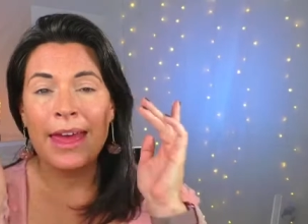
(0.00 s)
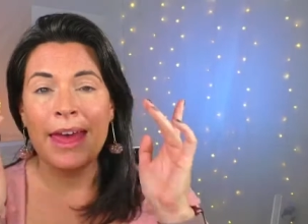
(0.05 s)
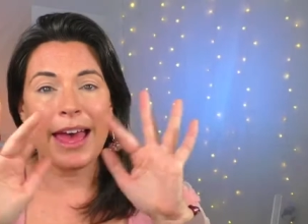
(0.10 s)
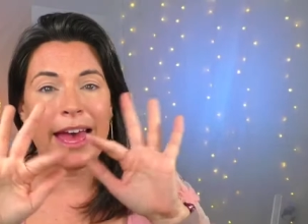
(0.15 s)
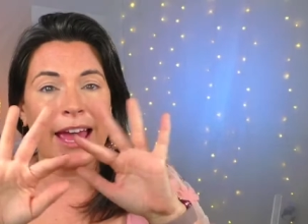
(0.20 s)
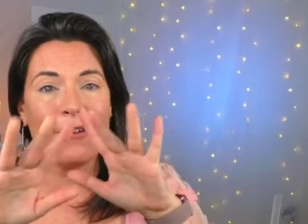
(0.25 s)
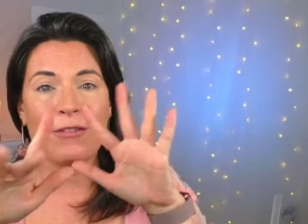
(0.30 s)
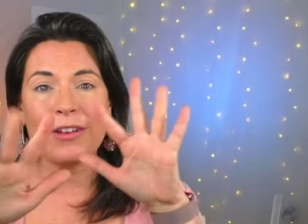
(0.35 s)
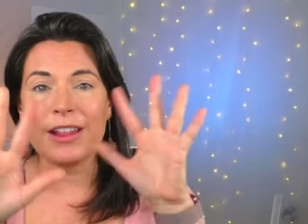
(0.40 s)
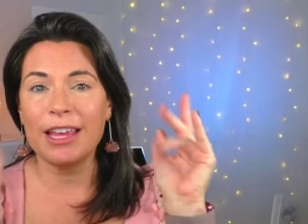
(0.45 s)

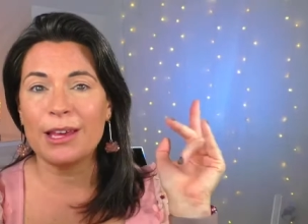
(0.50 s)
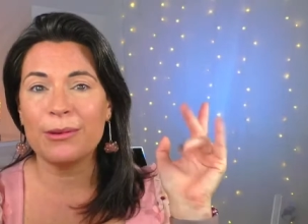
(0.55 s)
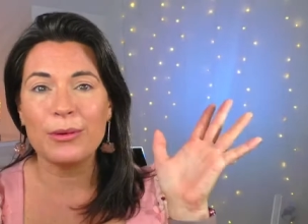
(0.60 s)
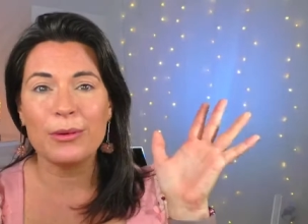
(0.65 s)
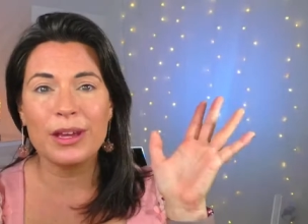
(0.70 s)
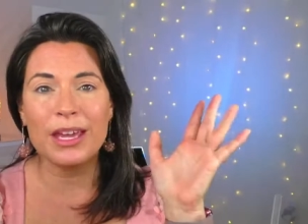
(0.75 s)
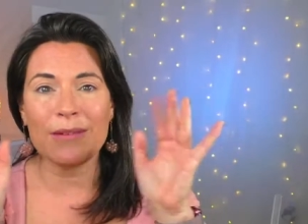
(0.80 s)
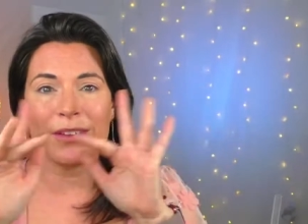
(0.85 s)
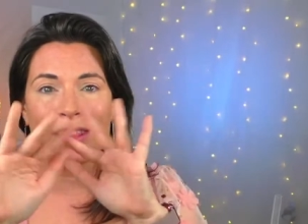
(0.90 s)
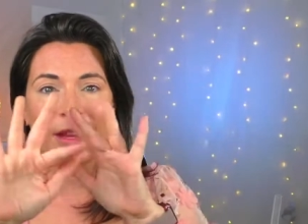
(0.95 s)
I feel like we
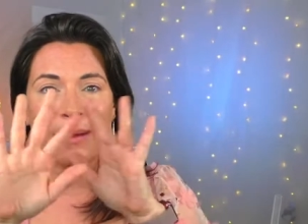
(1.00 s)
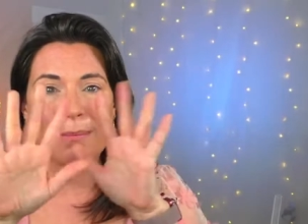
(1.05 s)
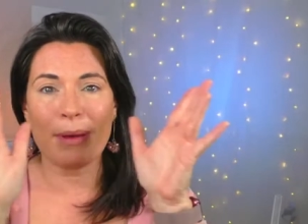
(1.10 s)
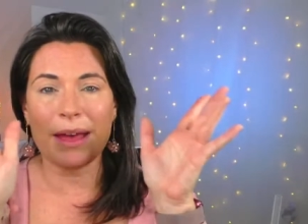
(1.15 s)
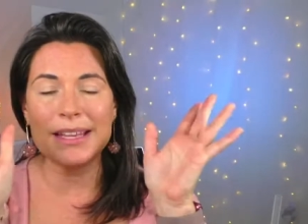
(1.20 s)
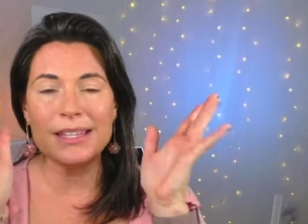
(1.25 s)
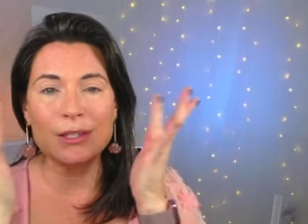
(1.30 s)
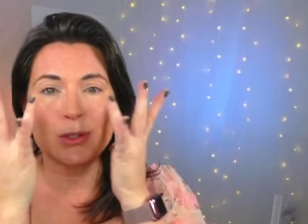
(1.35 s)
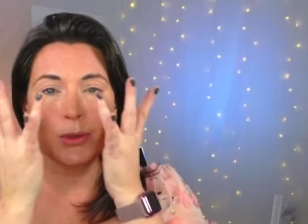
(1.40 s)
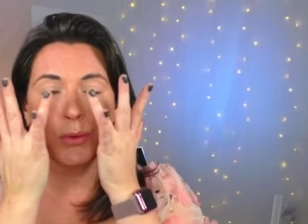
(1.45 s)
were given the
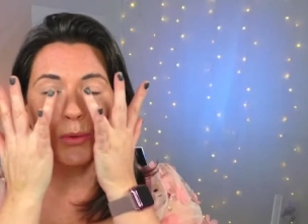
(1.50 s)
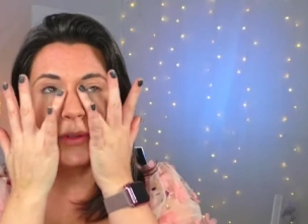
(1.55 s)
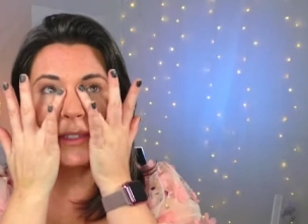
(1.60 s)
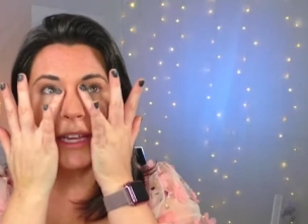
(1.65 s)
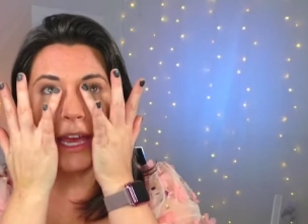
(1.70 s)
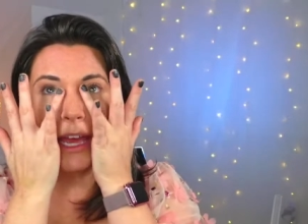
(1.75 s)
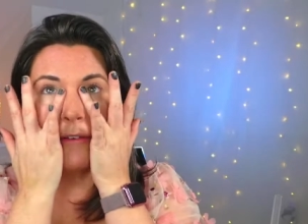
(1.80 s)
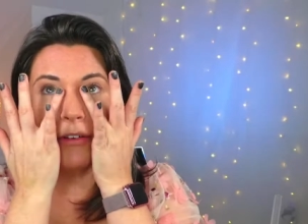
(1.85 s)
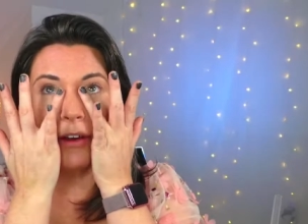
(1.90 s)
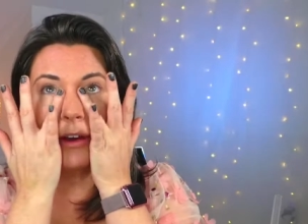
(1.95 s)
best tools
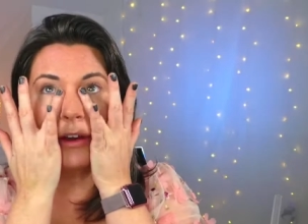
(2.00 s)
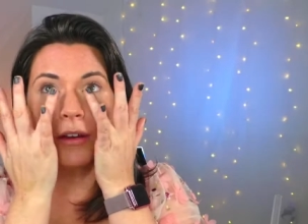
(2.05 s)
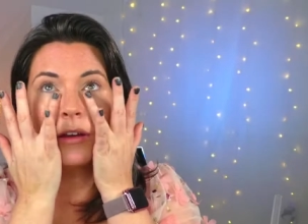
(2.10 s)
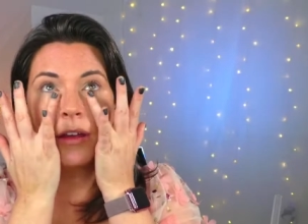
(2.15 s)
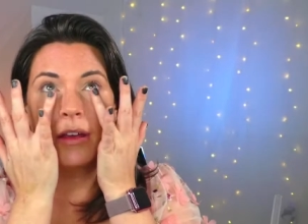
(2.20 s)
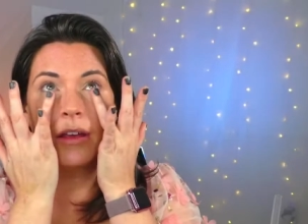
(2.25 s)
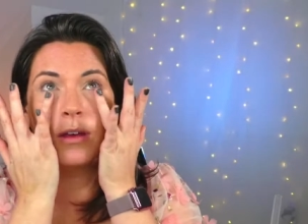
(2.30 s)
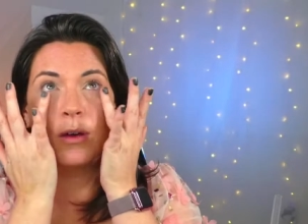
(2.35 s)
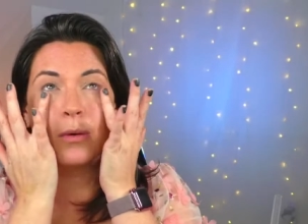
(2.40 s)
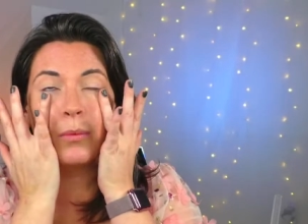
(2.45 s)
ever
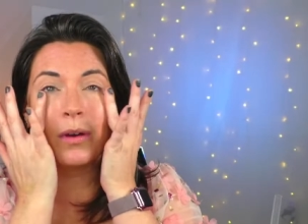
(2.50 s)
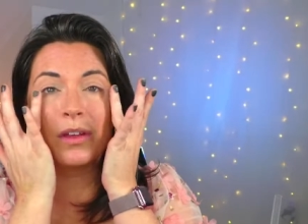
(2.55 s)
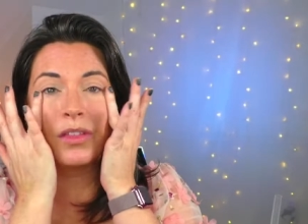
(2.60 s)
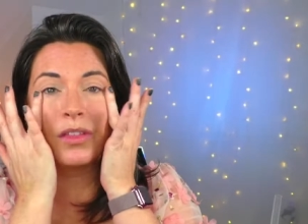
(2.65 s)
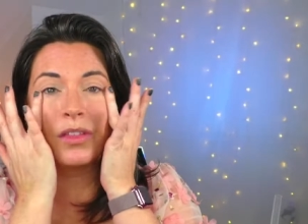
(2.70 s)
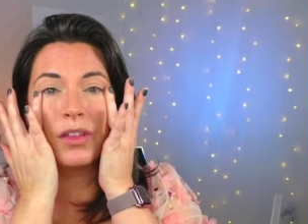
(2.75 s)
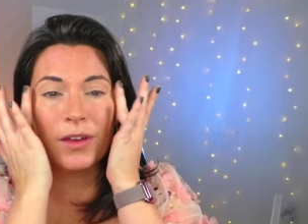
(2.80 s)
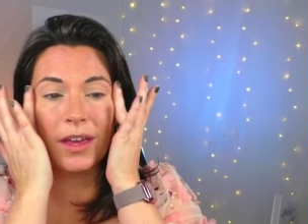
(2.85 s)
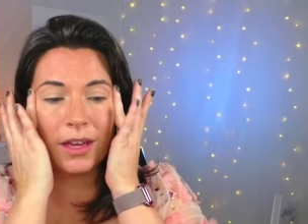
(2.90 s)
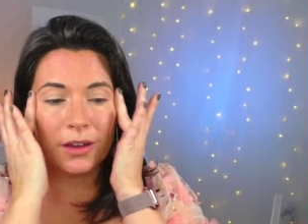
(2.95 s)
with
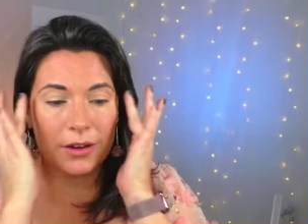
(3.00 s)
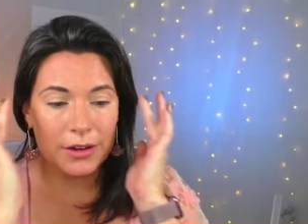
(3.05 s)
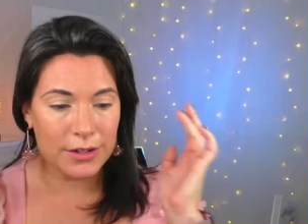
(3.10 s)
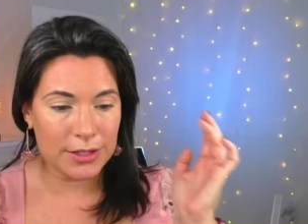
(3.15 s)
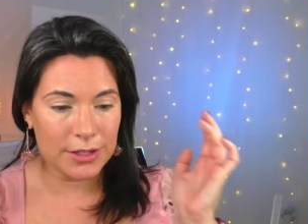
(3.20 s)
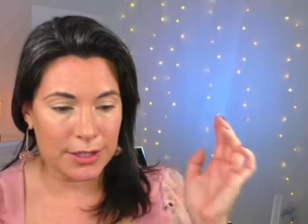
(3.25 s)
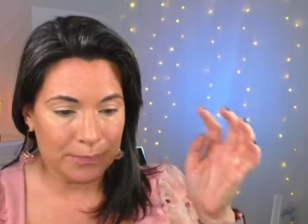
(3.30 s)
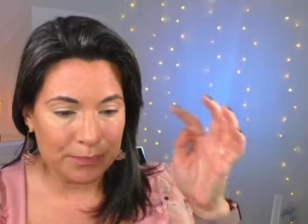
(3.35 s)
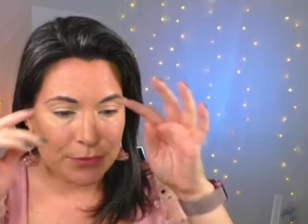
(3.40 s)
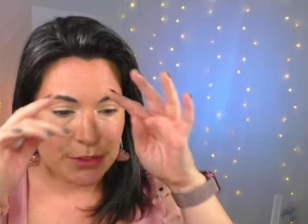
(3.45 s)
our fingers.